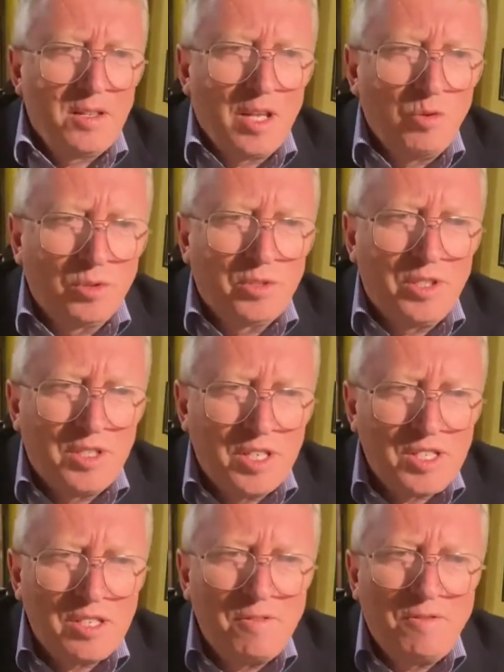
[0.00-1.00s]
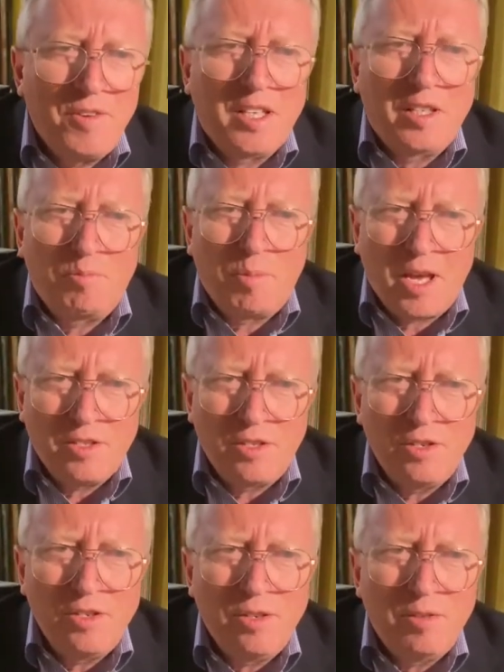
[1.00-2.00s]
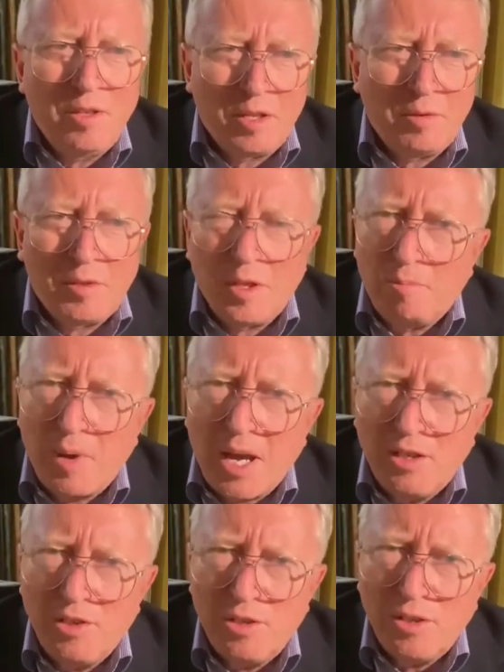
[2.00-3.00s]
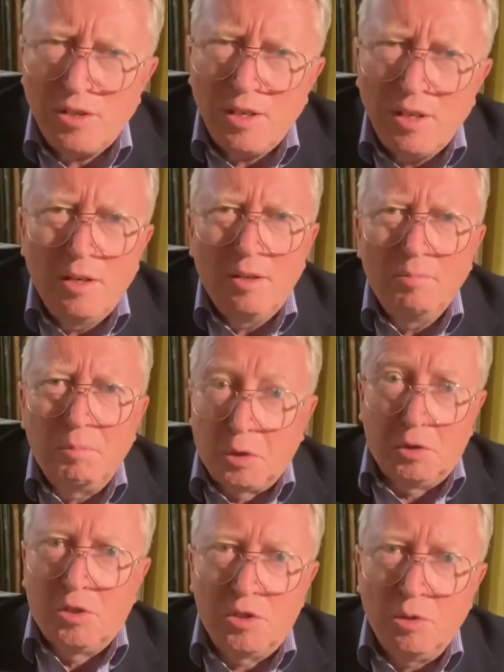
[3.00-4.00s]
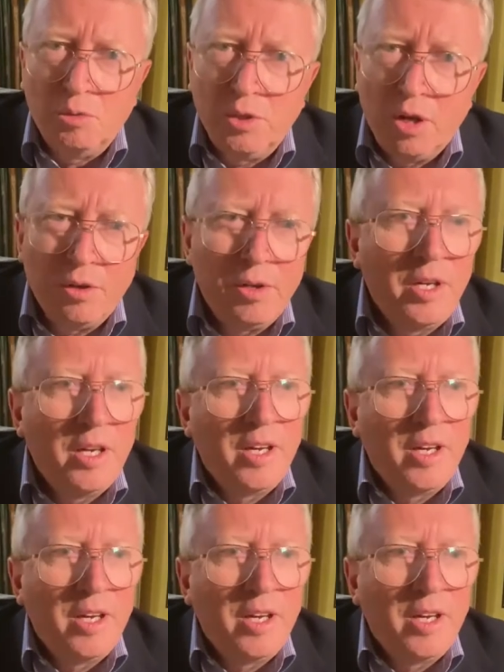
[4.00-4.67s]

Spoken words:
They want to disinfect the passages, the packages, but there's still no